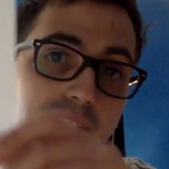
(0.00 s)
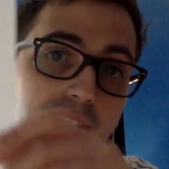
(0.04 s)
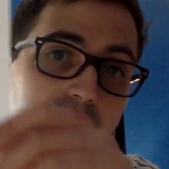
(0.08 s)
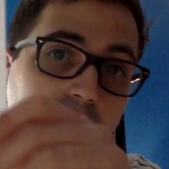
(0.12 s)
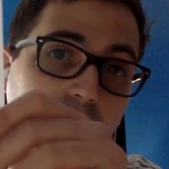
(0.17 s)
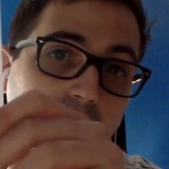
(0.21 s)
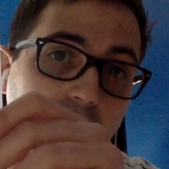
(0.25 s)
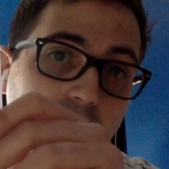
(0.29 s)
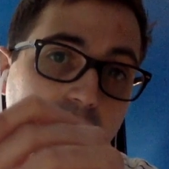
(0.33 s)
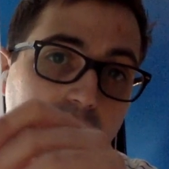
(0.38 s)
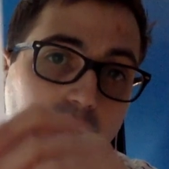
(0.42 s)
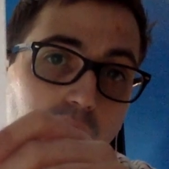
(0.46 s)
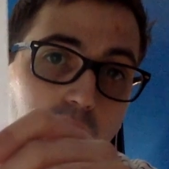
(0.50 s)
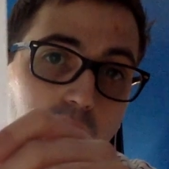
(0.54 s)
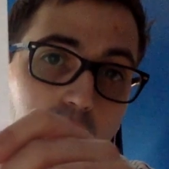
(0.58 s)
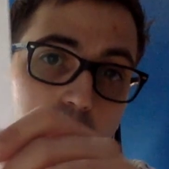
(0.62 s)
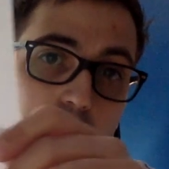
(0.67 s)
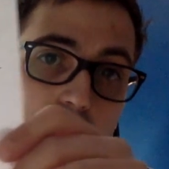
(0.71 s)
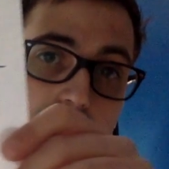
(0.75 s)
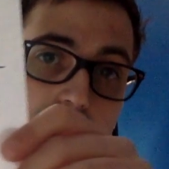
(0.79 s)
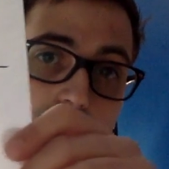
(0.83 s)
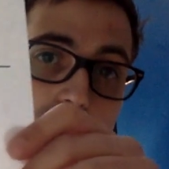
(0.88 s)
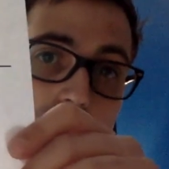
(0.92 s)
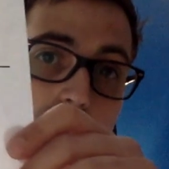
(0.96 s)
He has to hold
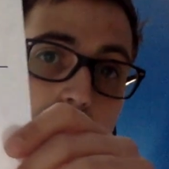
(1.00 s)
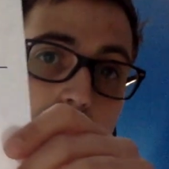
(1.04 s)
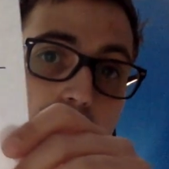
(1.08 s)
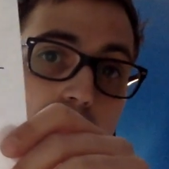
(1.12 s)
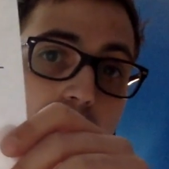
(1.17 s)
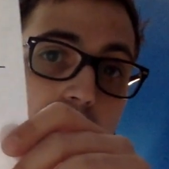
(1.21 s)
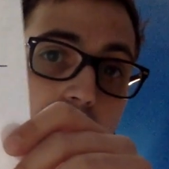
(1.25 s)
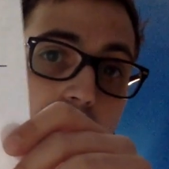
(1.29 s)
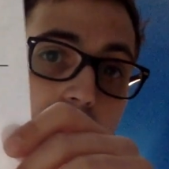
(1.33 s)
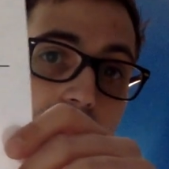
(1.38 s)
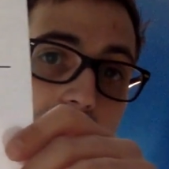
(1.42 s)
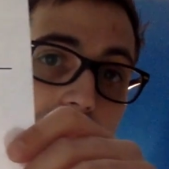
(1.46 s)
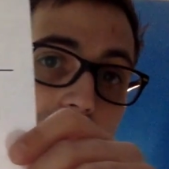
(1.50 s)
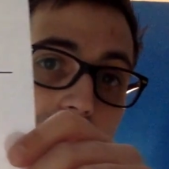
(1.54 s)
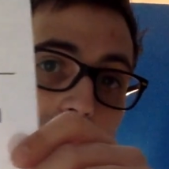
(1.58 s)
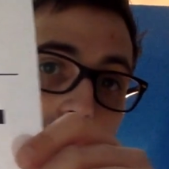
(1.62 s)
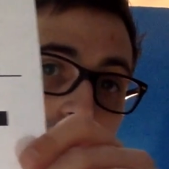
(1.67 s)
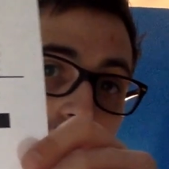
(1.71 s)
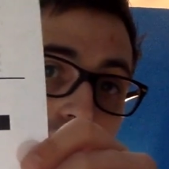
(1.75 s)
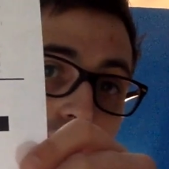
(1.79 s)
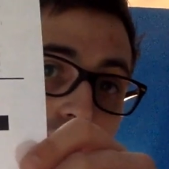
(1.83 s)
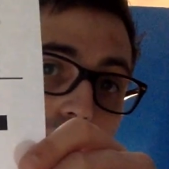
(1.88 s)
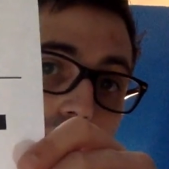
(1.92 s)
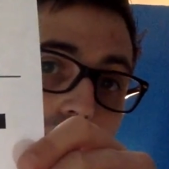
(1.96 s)
it up to the
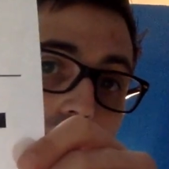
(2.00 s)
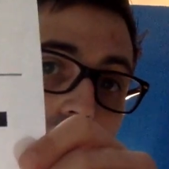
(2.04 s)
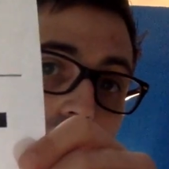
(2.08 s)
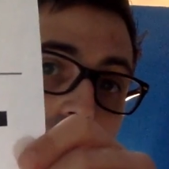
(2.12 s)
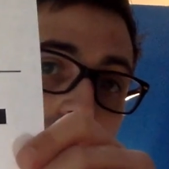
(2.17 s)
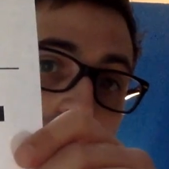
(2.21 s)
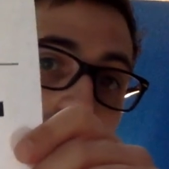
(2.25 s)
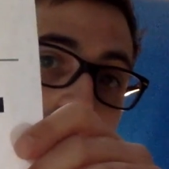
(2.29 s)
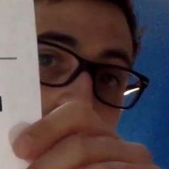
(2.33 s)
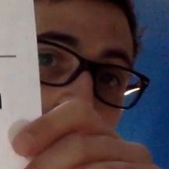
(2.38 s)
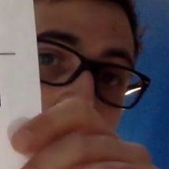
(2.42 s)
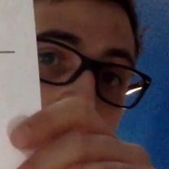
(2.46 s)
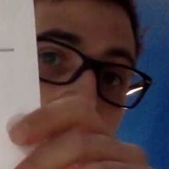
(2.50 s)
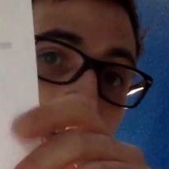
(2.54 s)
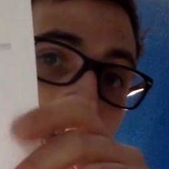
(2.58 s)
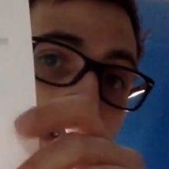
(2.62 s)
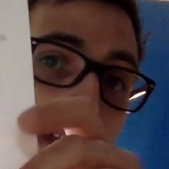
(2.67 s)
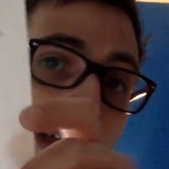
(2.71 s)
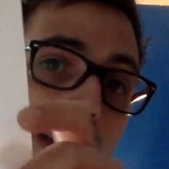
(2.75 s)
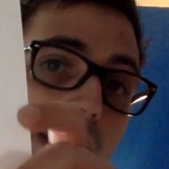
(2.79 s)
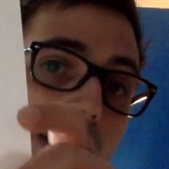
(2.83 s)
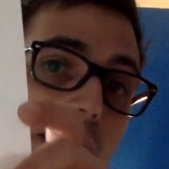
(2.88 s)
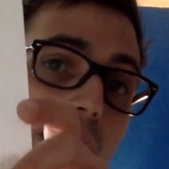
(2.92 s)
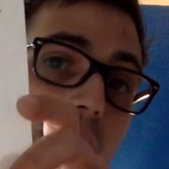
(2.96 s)
camera so
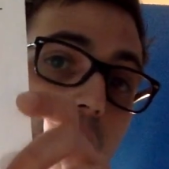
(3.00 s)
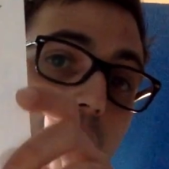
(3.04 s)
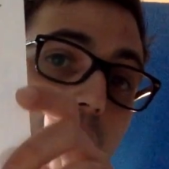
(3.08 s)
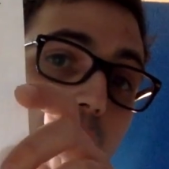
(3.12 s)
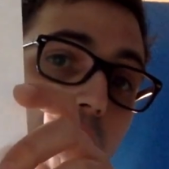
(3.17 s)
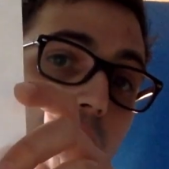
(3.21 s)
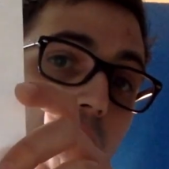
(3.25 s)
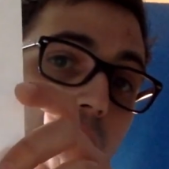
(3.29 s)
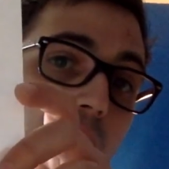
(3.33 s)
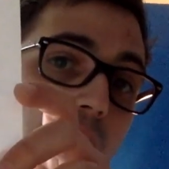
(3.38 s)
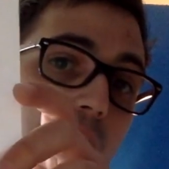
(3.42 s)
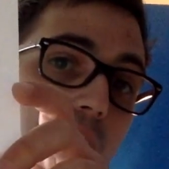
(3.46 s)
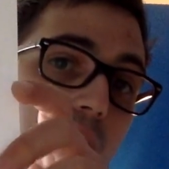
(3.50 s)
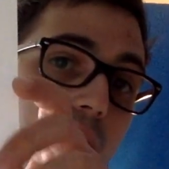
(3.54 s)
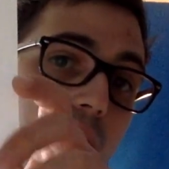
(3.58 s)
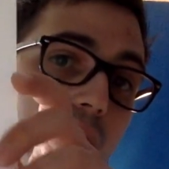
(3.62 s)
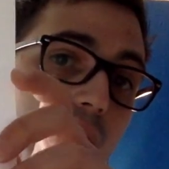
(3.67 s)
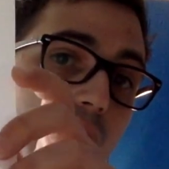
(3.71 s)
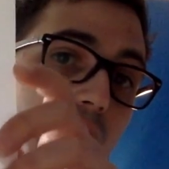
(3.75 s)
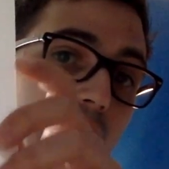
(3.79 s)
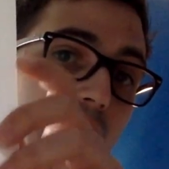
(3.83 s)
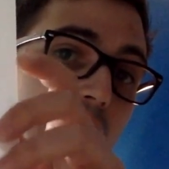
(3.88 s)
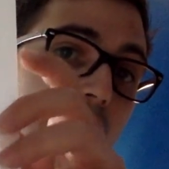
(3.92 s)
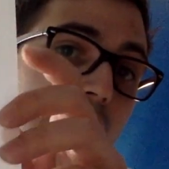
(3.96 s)
that you can
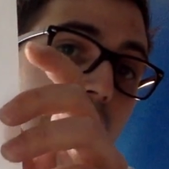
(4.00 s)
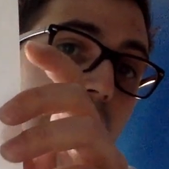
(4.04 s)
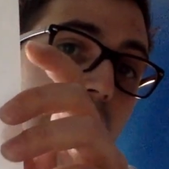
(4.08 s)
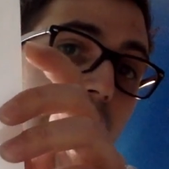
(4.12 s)
clearly see